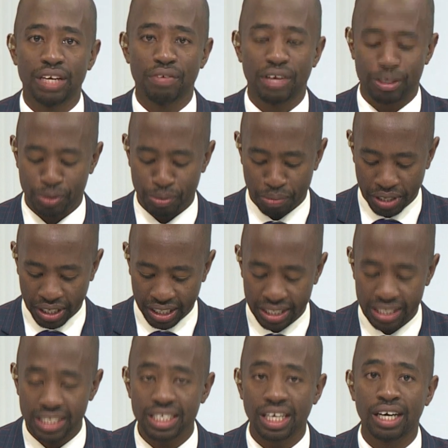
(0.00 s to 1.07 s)
even as we bring
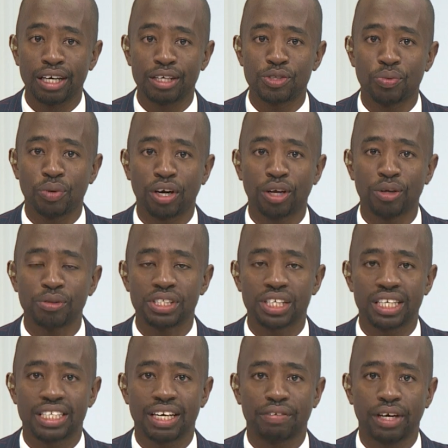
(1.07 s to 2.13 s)
this to a close.
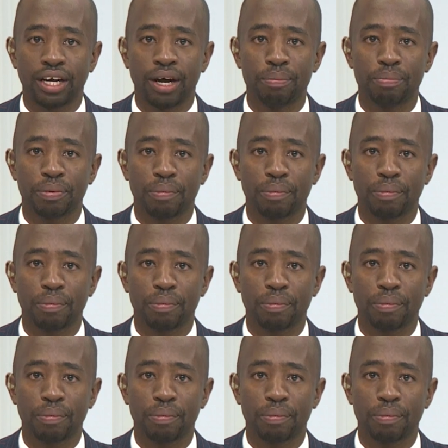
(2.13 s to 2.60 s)
Let's have that up.